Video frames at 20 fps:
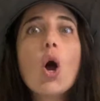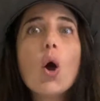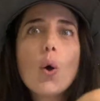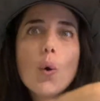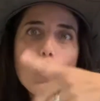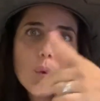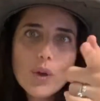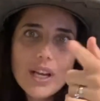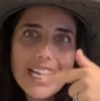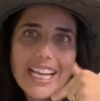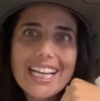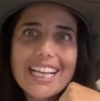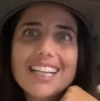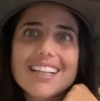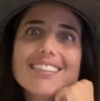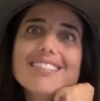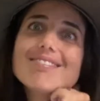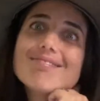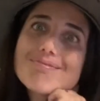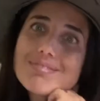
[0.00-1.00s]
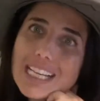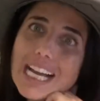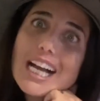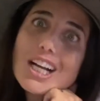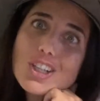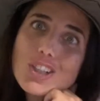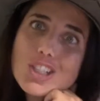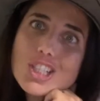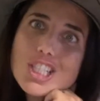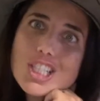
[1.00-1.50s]
we are
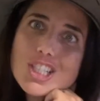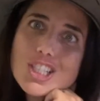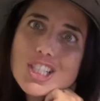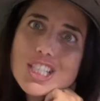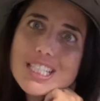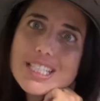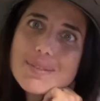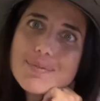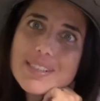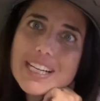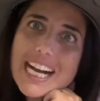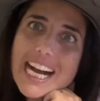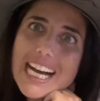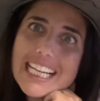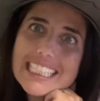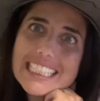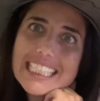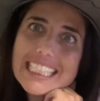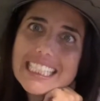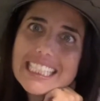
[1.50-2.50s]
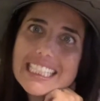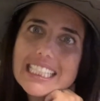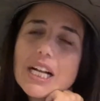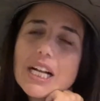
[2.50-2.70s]
going to do some gardening.